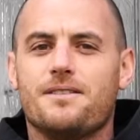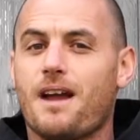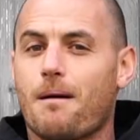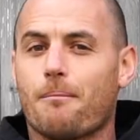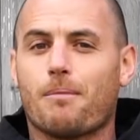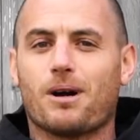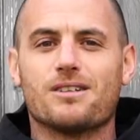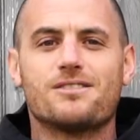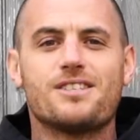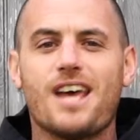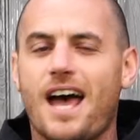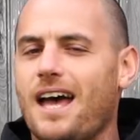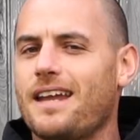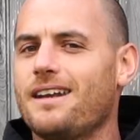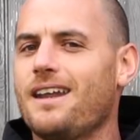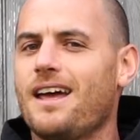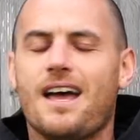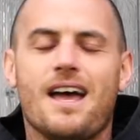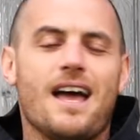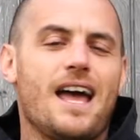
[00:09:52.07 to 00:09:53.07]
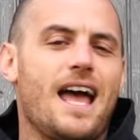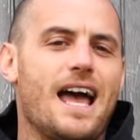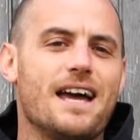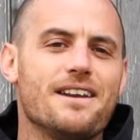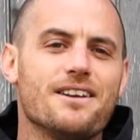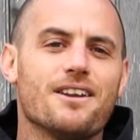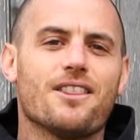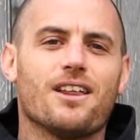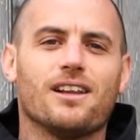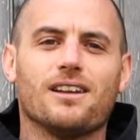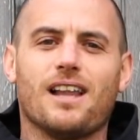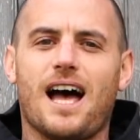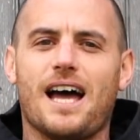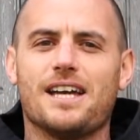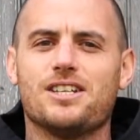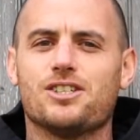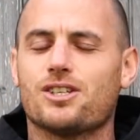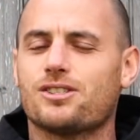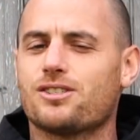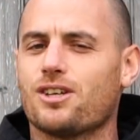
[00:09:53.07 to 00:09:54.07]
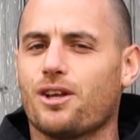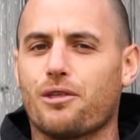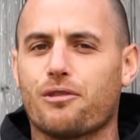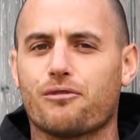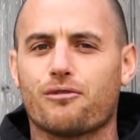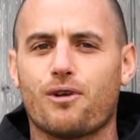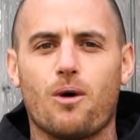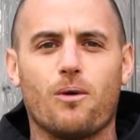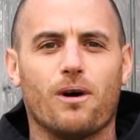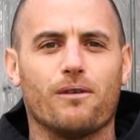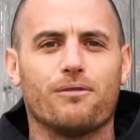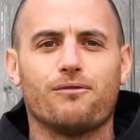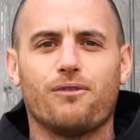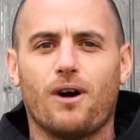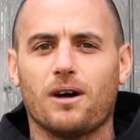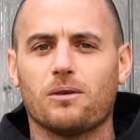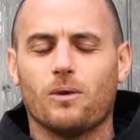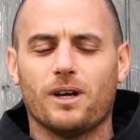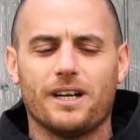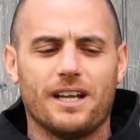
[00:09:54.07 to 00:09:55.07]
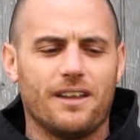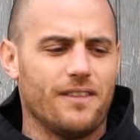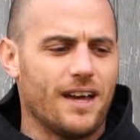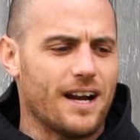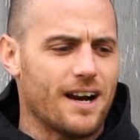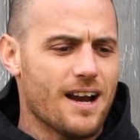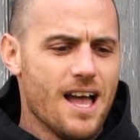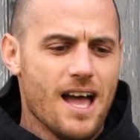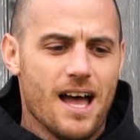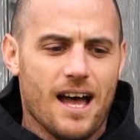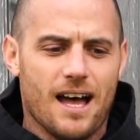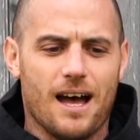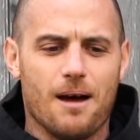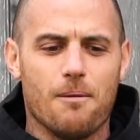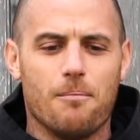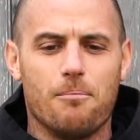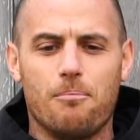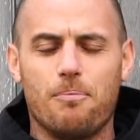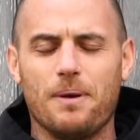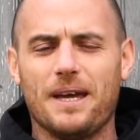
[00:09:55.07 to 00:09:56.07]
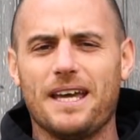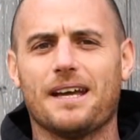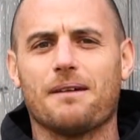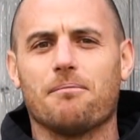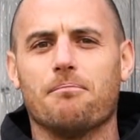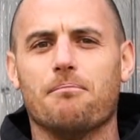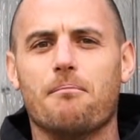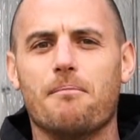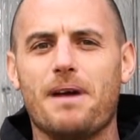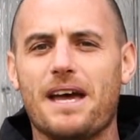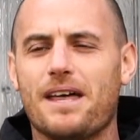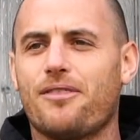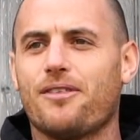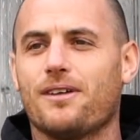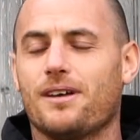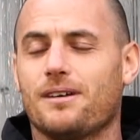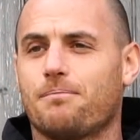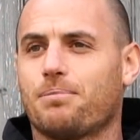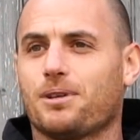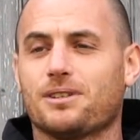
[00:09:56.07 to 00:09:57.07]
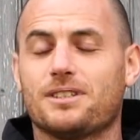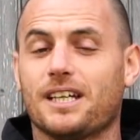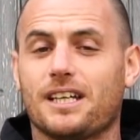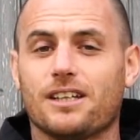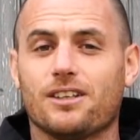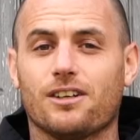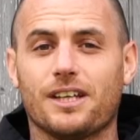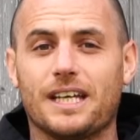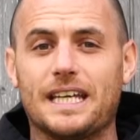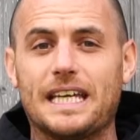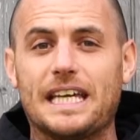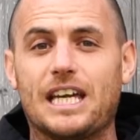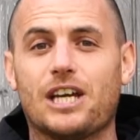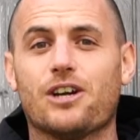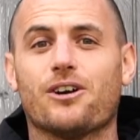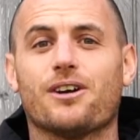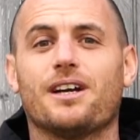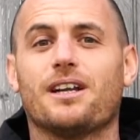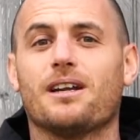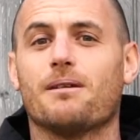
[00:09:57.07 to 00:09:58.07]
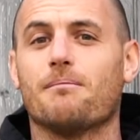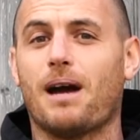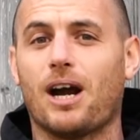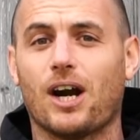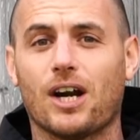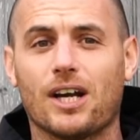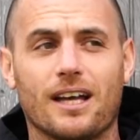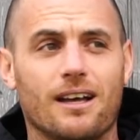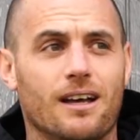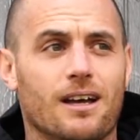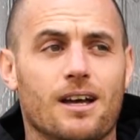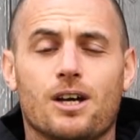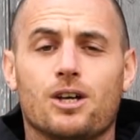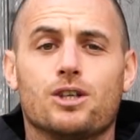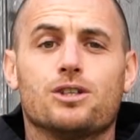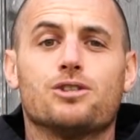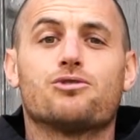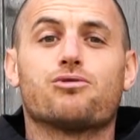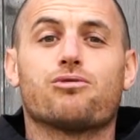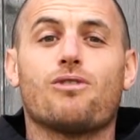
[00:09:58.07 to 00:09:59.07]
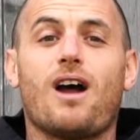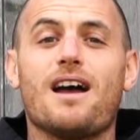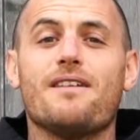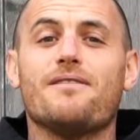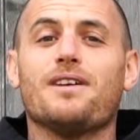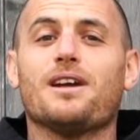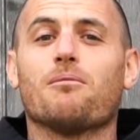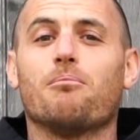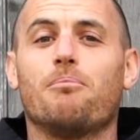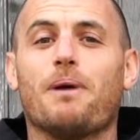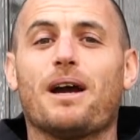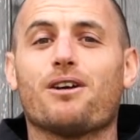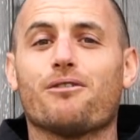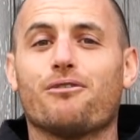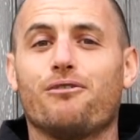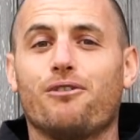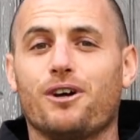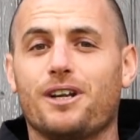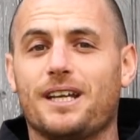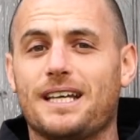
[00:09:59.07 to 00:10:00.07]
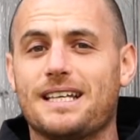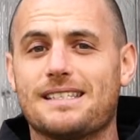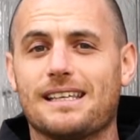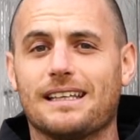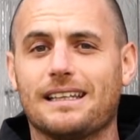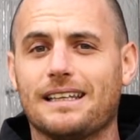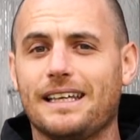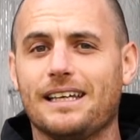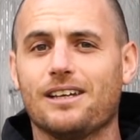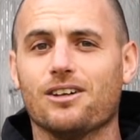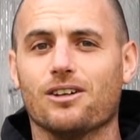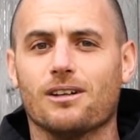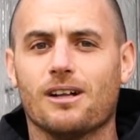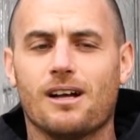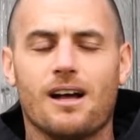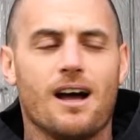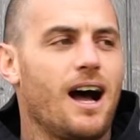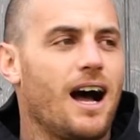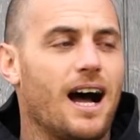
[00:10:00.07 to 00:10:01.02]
Number 10, end of the line, just to throw a fun one in there. A big myth, particularly here in America, driving barefoot is illegal.